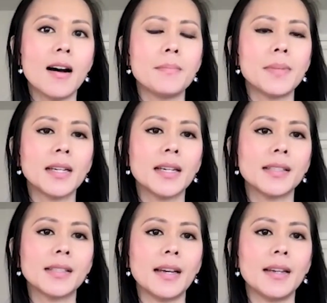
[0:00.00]

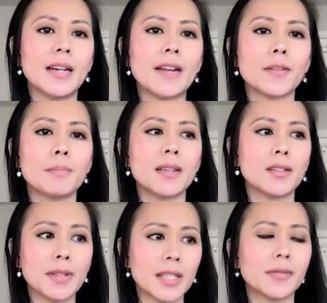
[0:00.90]
Because, after
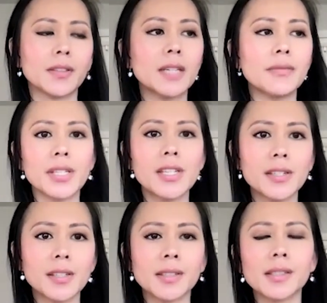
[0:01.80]
doing this for several
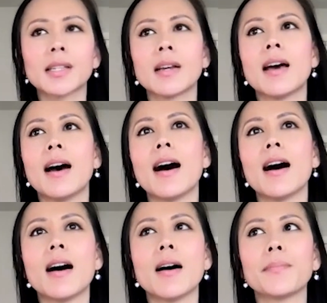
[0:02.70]
years,
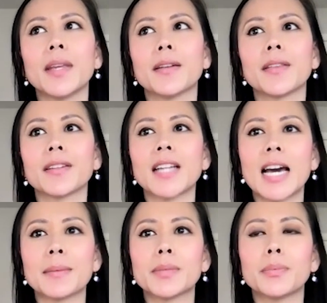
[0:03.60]
there are
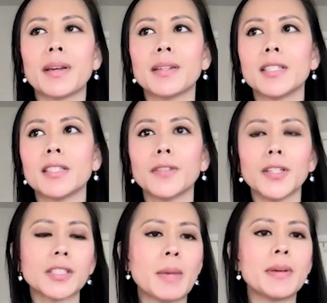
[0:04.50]
times when deal
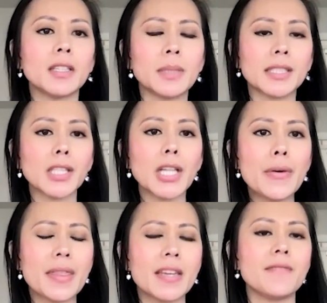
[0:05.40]
flows may be a little bit
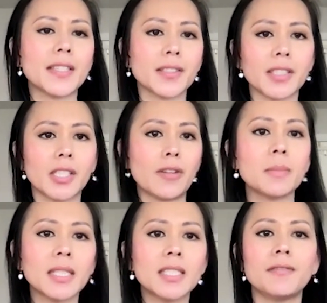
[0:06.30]
slow, and then investors are
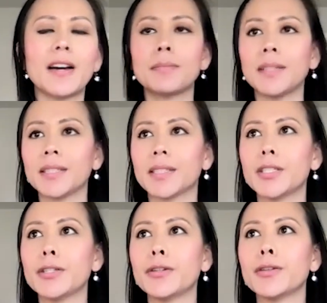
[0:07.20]
scrambling to find place
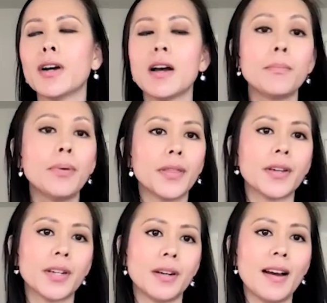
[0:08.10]
to put
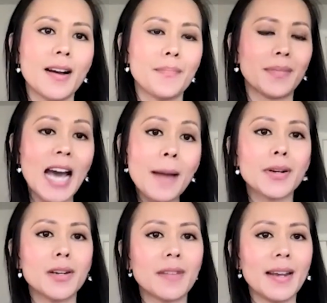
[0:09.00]
their
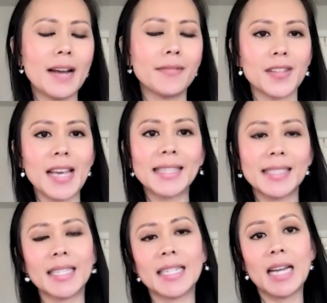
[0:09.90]
capital, right, after they
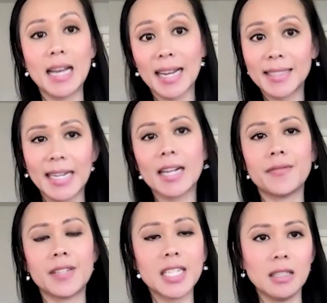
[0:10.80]
exit out
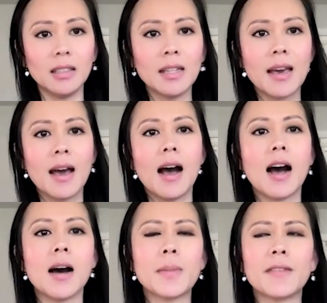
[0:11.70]
of a deal.
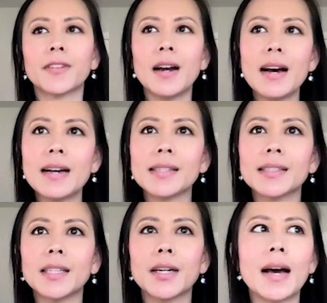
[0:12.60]
And for us,
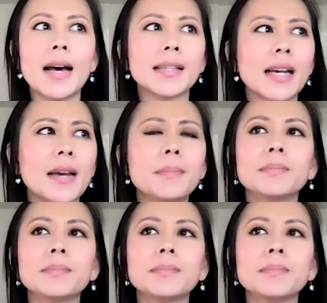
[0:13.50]
as I